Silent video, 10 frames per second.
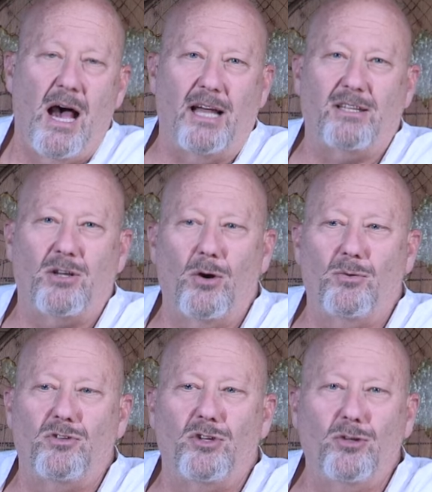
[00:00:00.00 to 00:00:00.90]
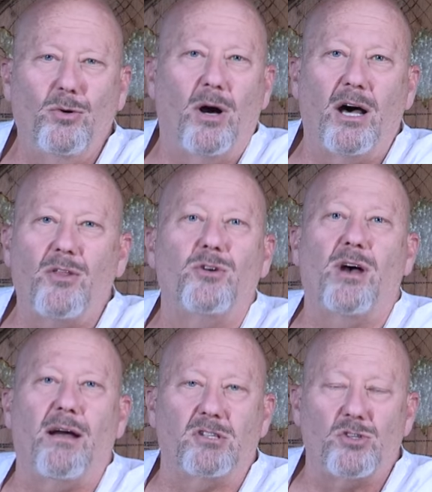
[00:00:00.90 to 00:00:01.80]
I towed two other
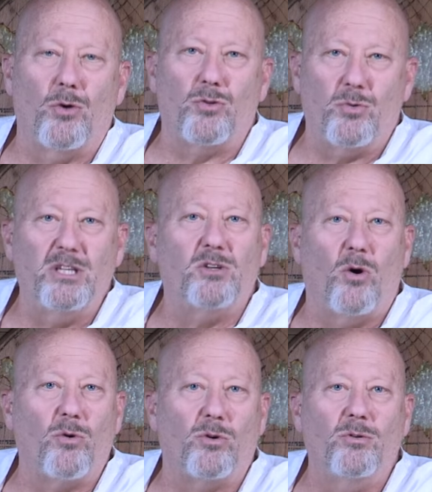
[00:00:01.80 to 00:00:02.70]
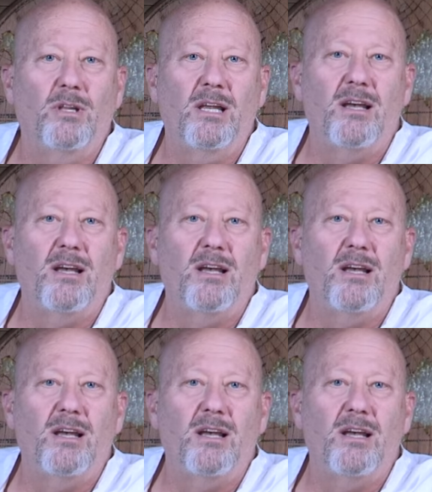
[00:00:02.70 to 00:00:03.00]
divers, so three total.